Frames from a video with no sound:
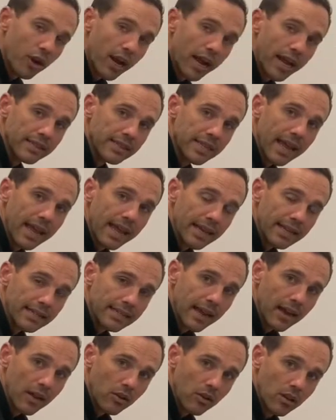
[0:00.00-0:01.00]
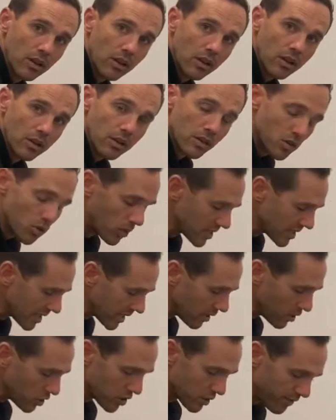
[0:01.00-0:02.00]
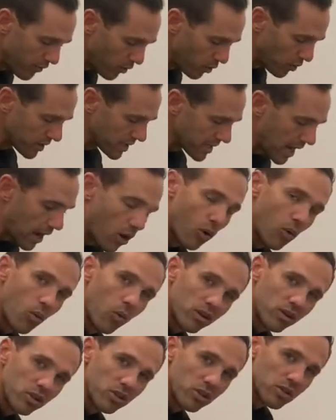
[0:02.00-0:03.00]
head to hang down. So once again, you just fold the towel 1 or 2